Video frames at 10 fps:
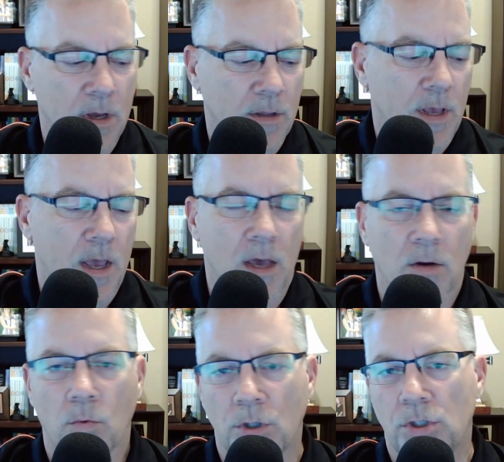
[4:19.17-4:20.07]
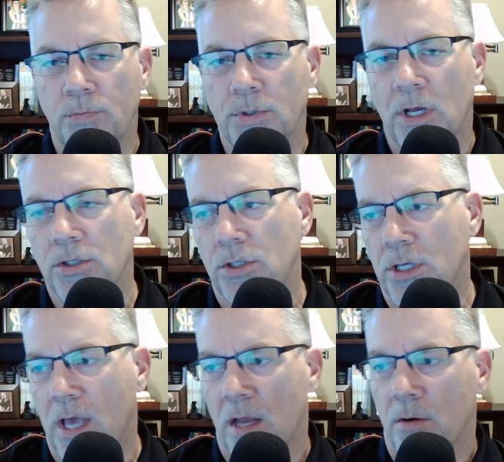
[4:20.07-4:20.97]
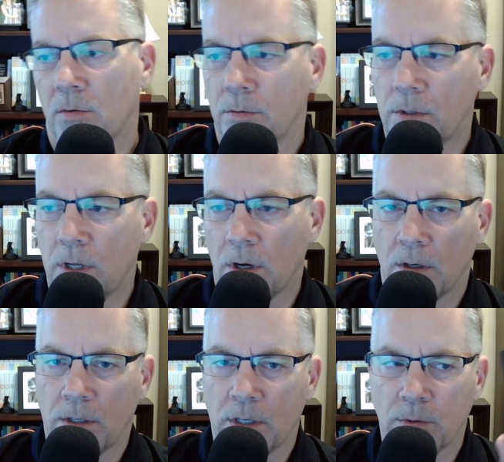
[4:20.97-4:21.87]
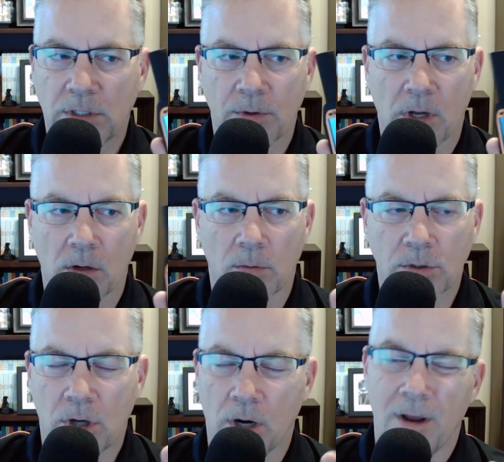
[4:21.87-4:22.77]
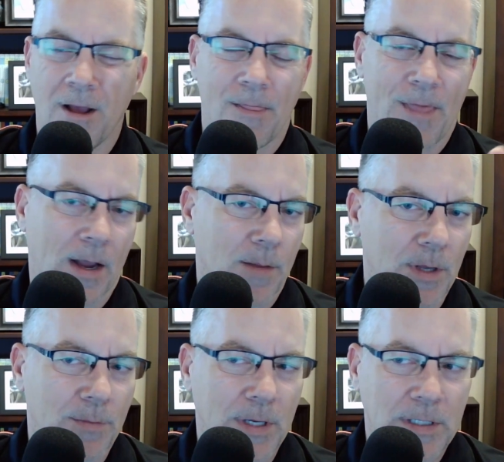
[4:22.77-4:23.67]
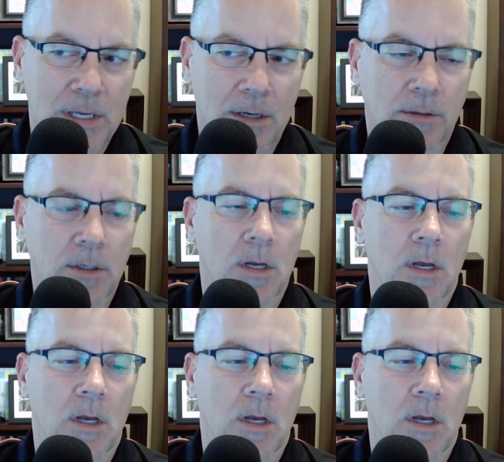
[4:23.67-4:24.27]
than what you potentially get with something on Globalstar. That can be a big deal.